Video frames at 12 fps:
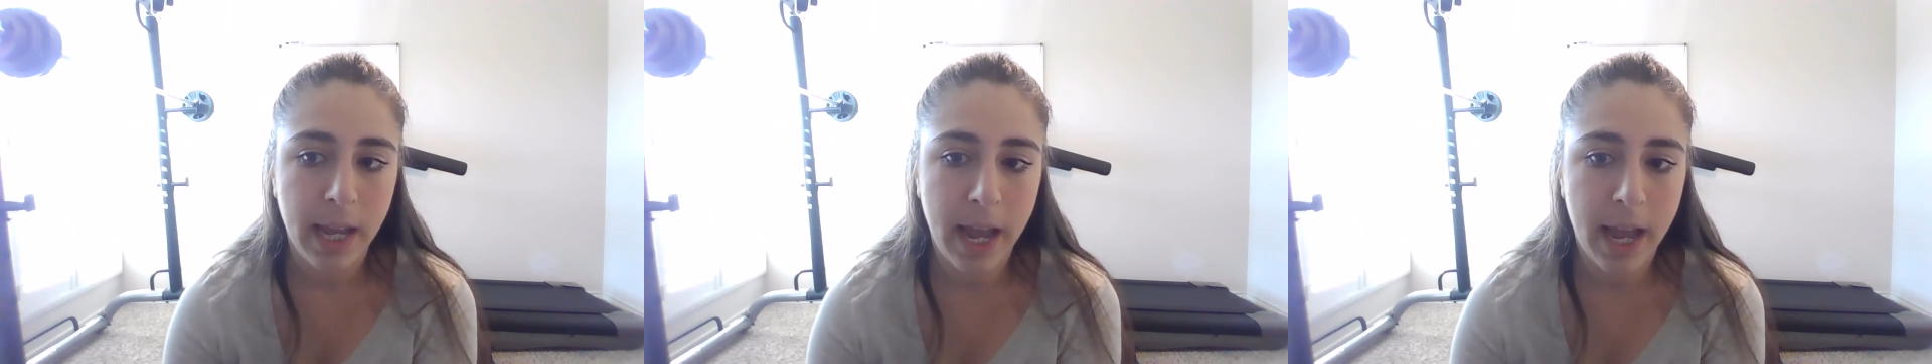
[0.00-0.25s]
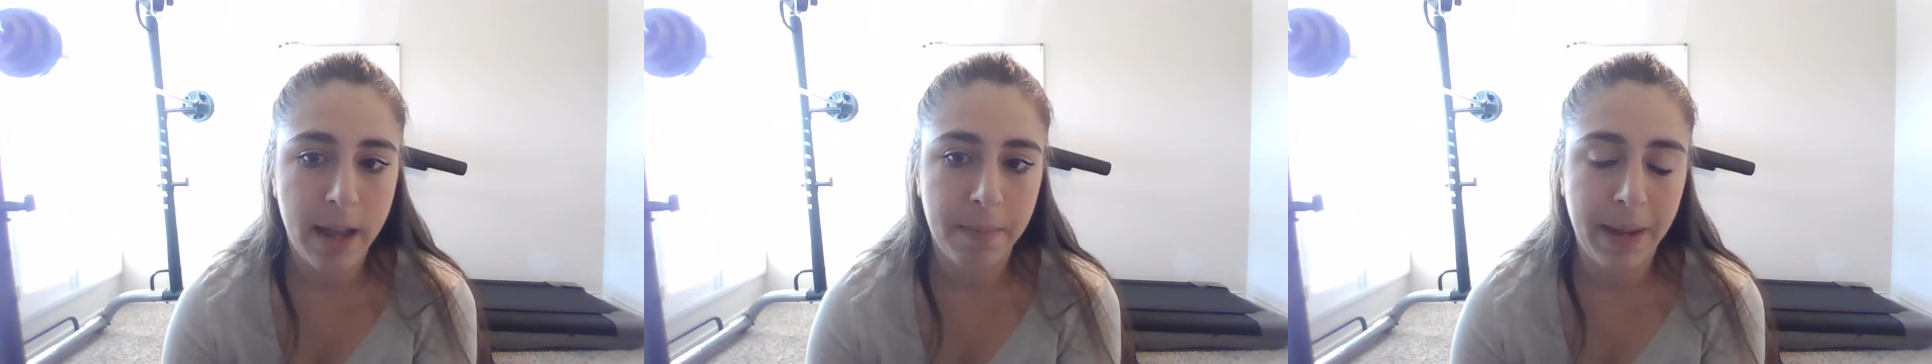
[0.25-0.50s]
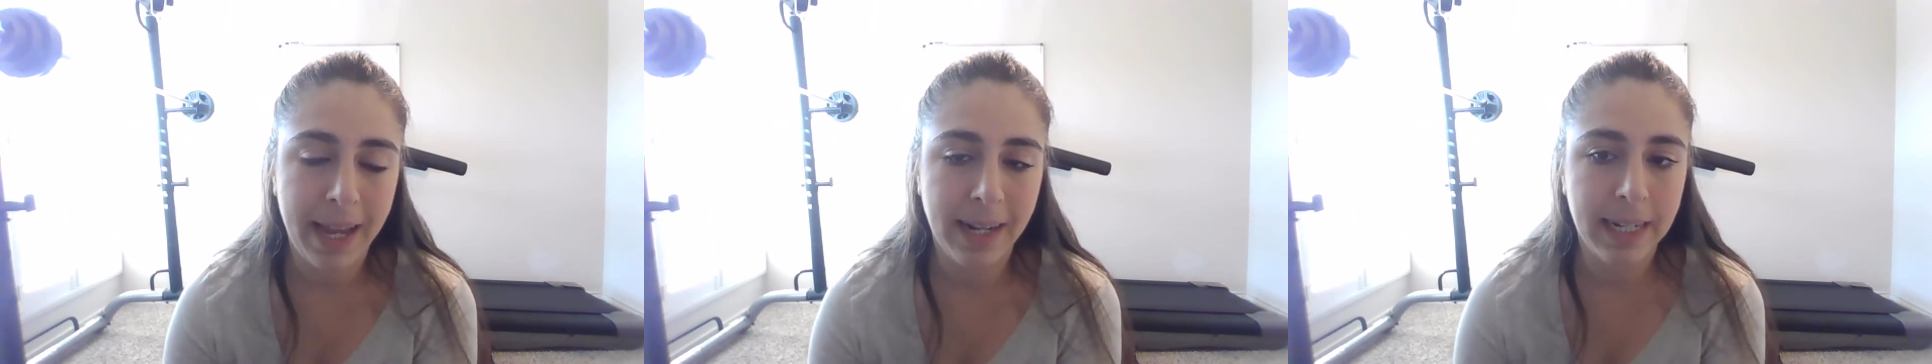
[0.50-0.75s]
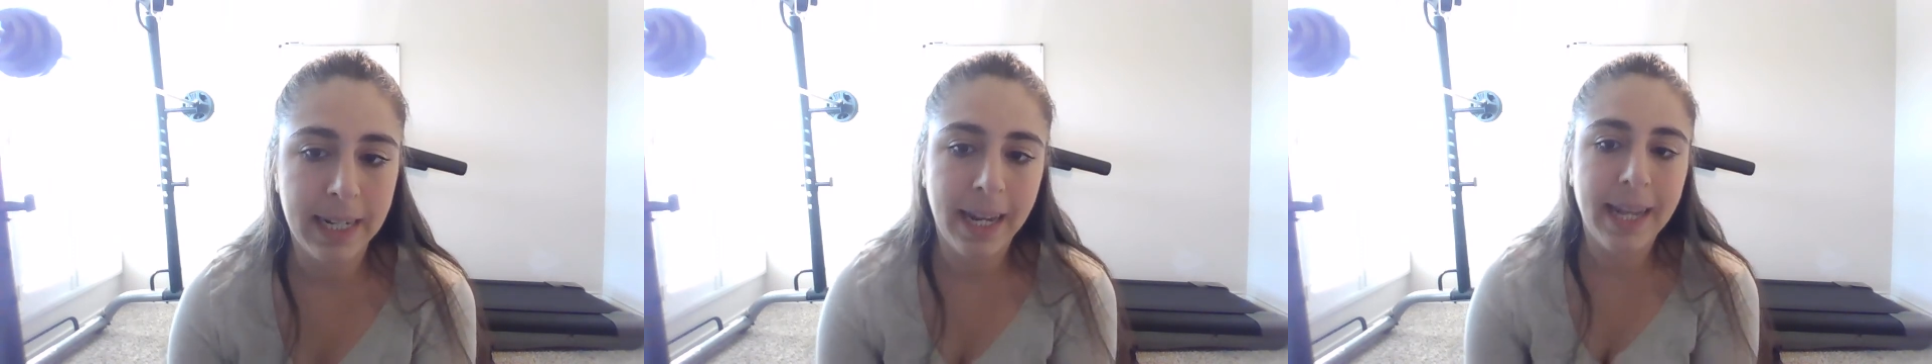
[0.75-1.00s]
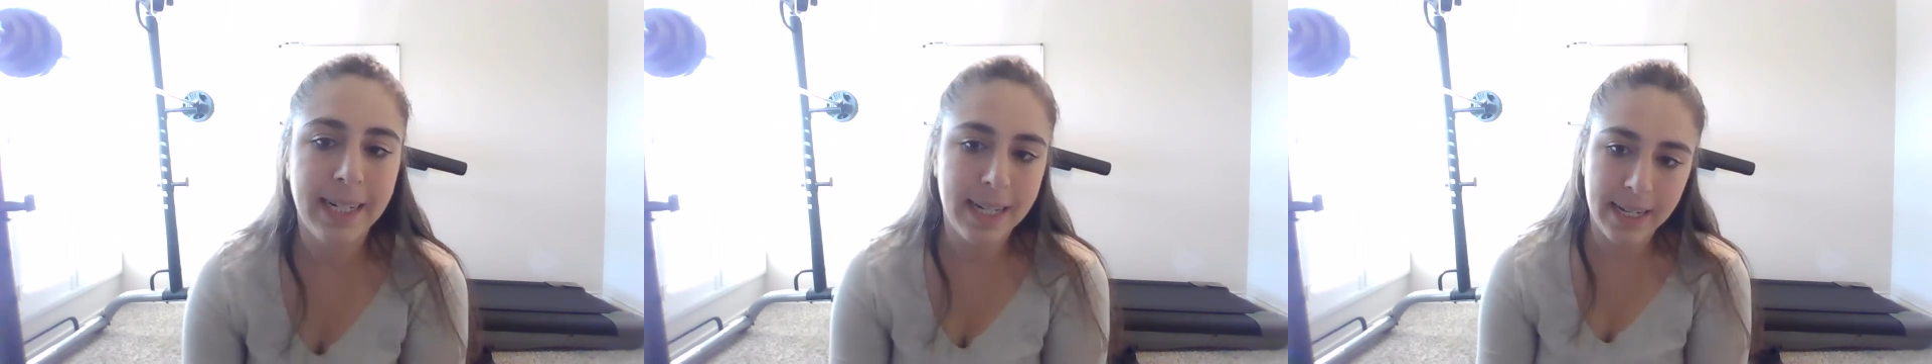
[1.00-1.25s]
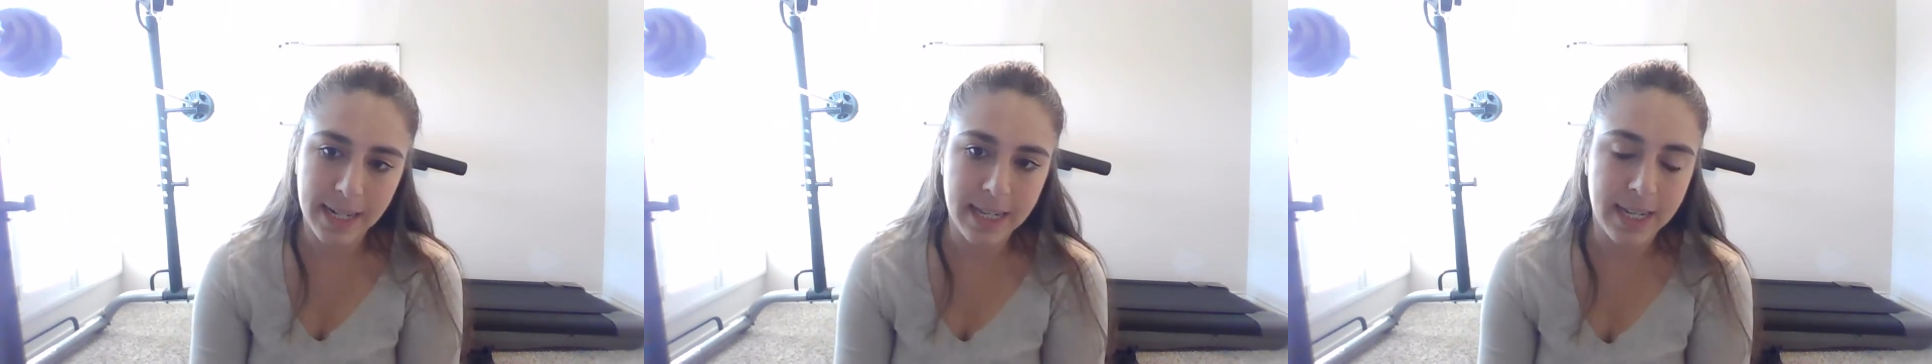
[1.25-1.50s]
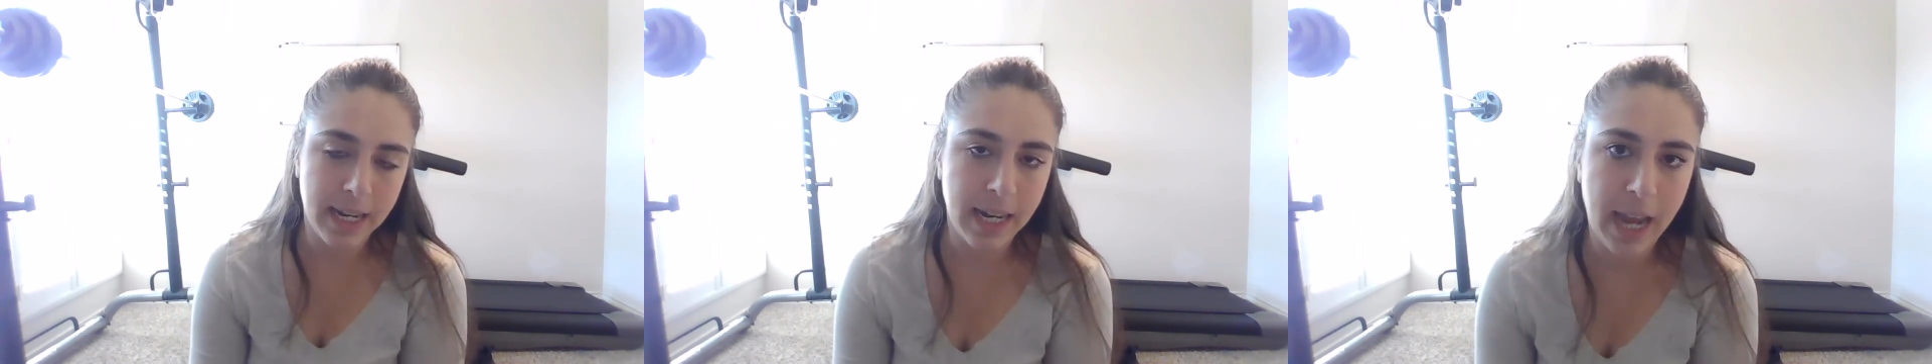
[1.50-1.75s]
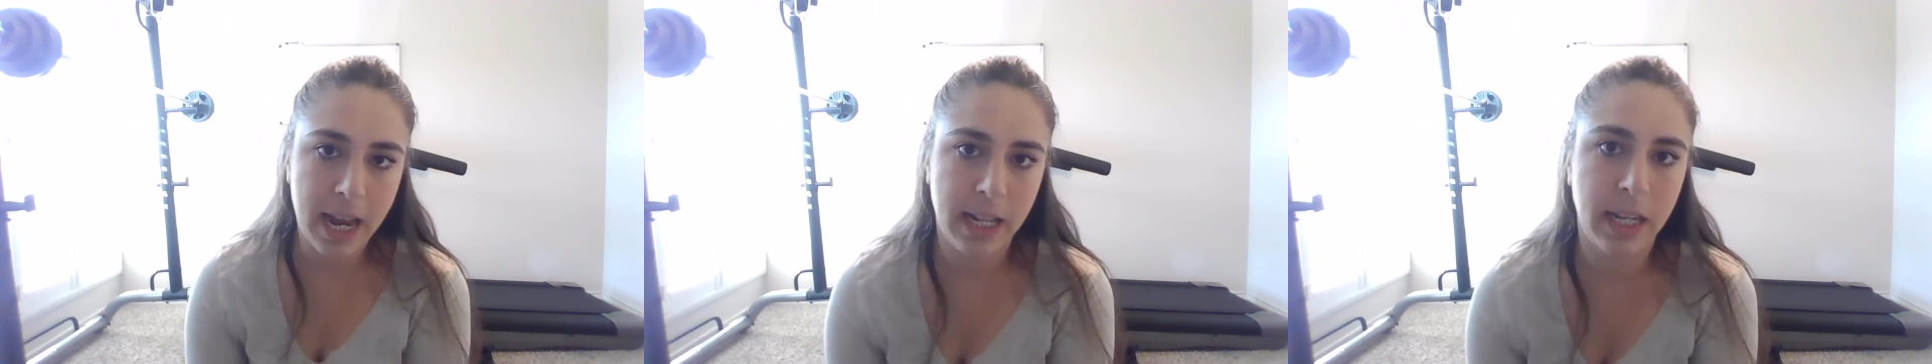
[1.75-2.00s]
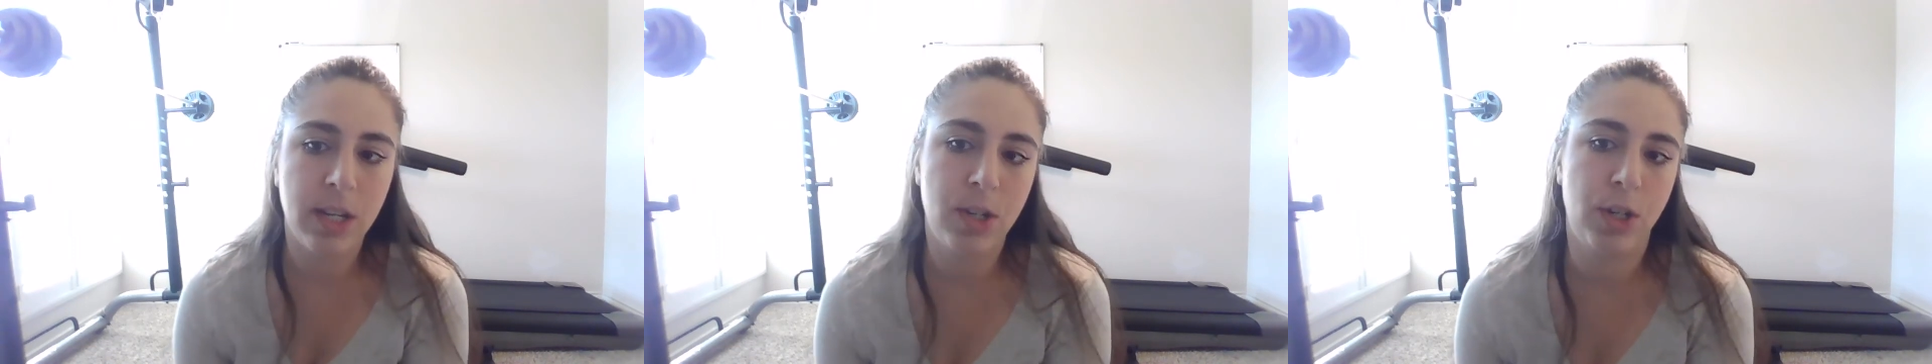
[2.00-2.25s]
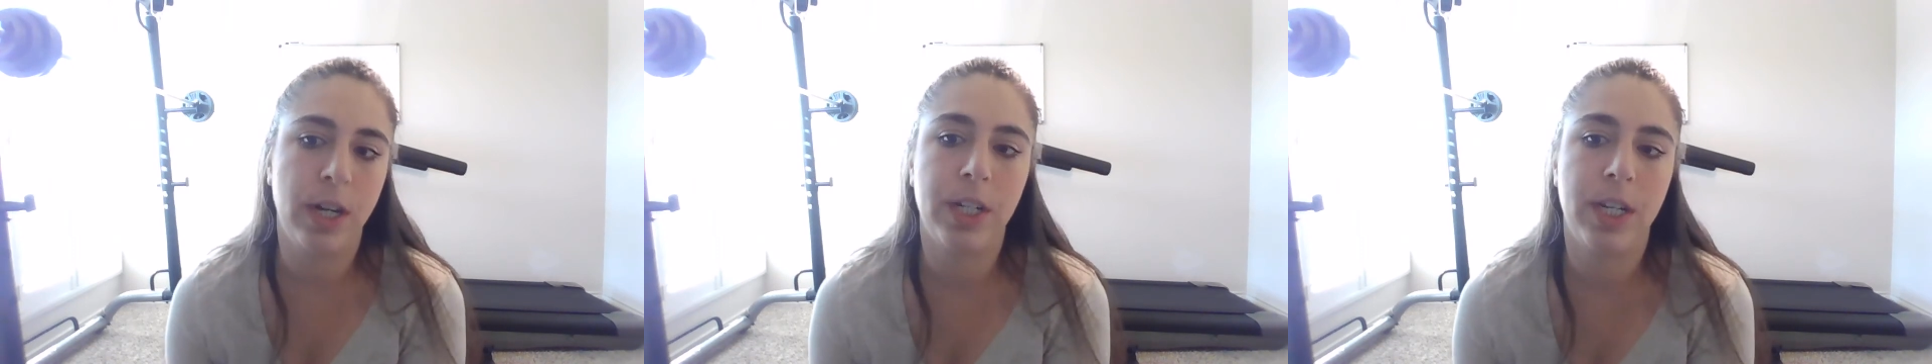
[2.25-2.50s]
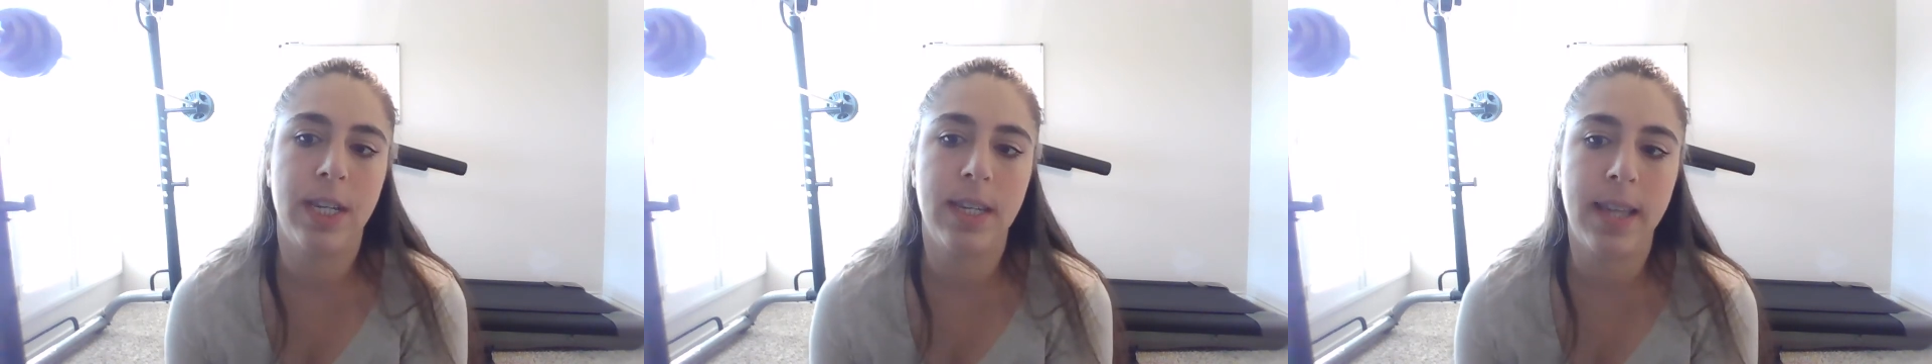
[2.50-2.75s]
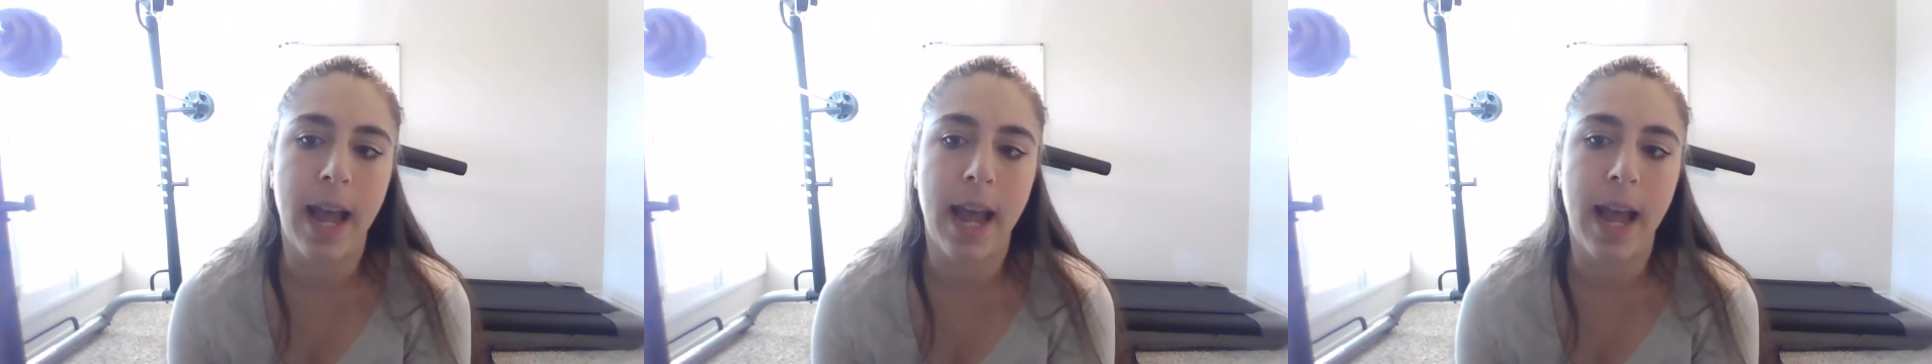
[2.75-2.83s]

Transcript: And it does indicate in the instructions